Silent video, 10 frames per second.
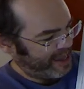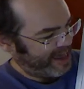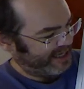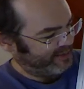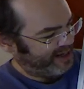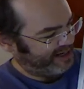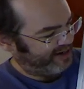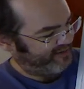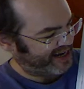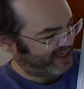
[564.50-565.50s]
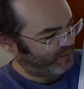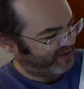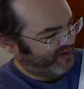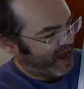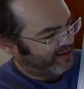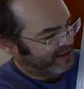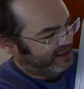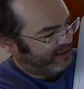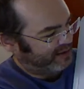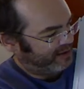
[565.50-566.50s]
has been infected with the virus.
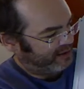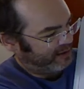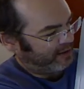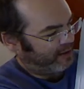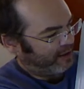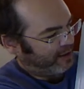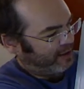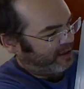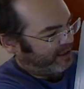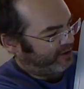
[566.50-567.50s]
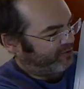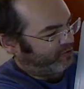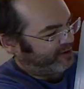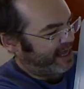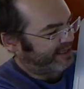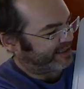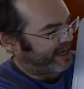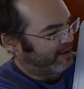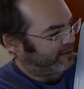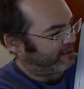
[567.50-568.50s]
Here are all our
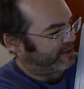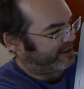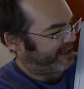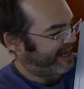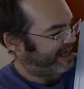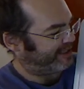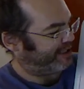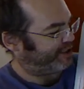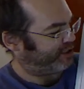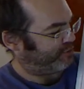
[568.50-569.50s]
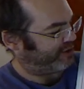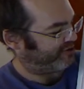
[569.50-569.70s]
cells in our tissues